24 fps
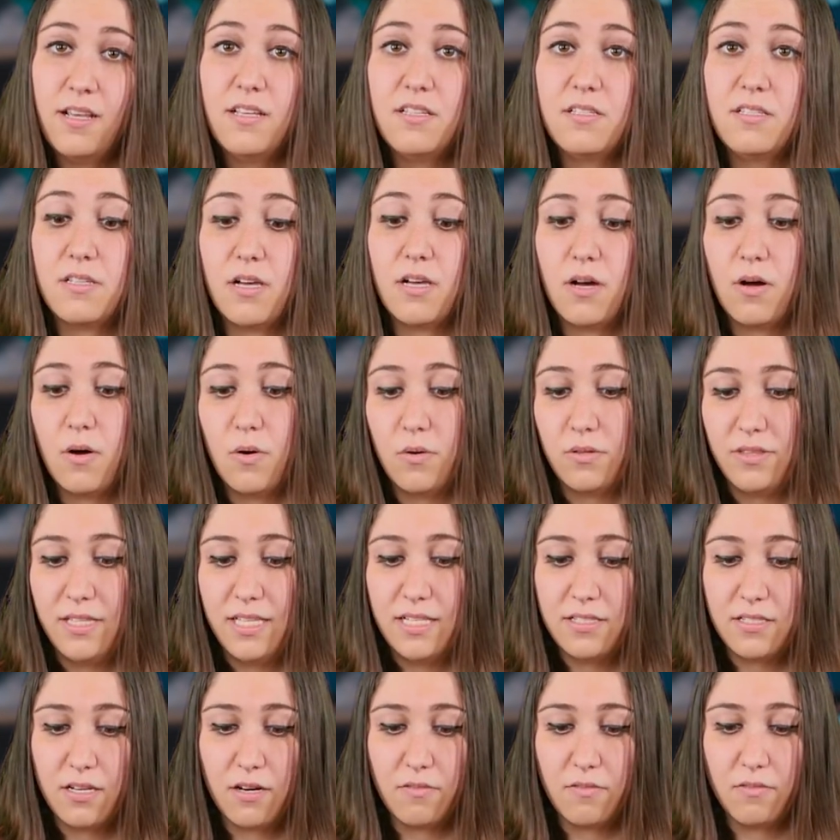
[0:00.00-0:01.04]
So
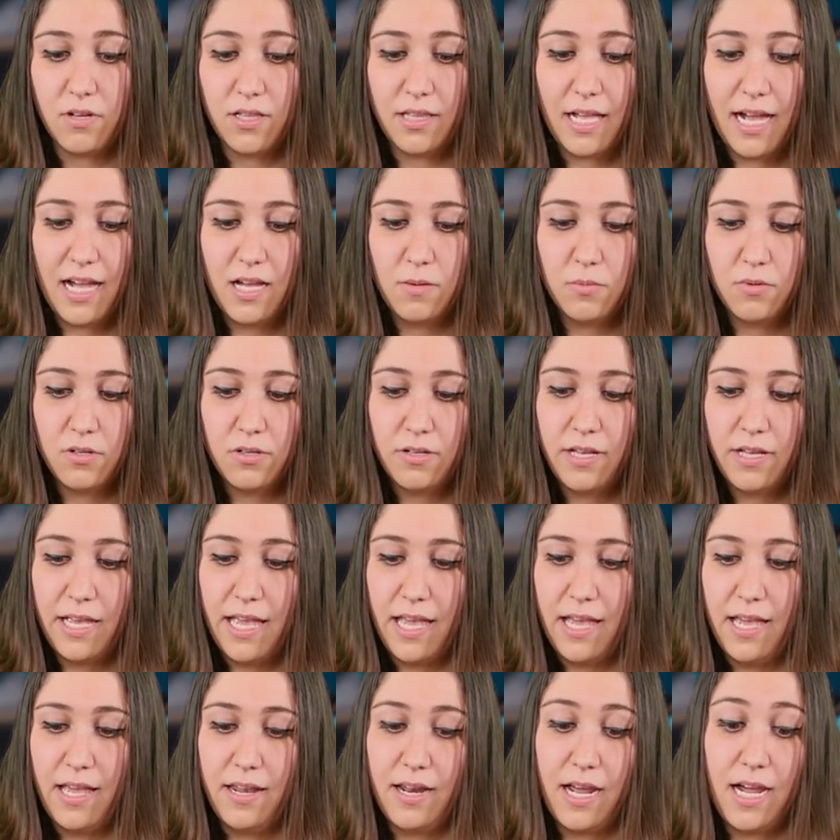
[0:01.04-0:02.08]
these are reliable
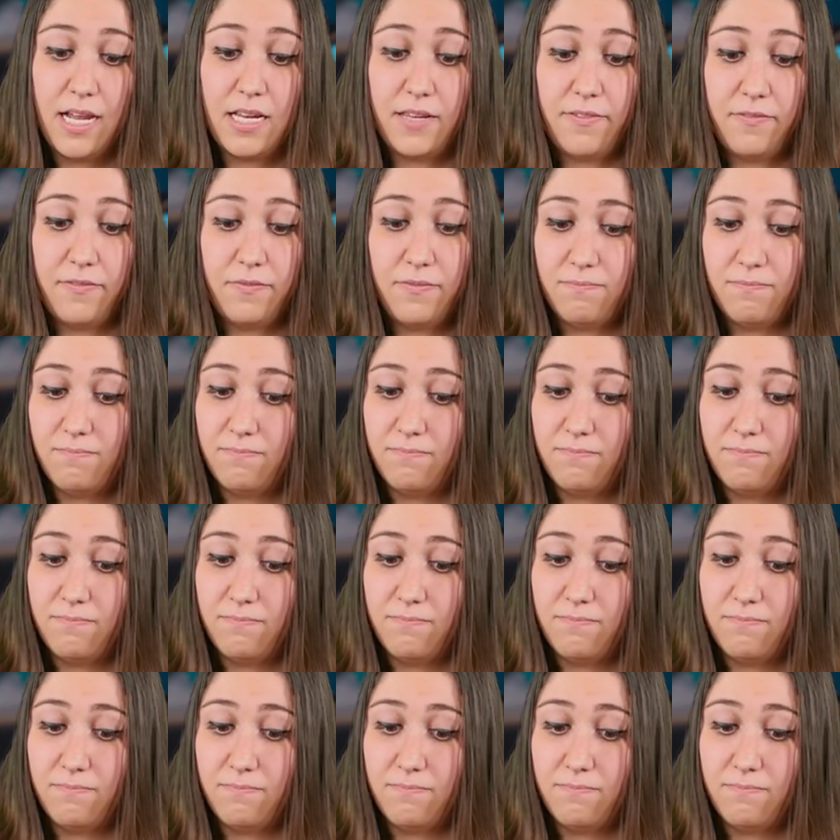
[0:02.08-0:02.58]
and I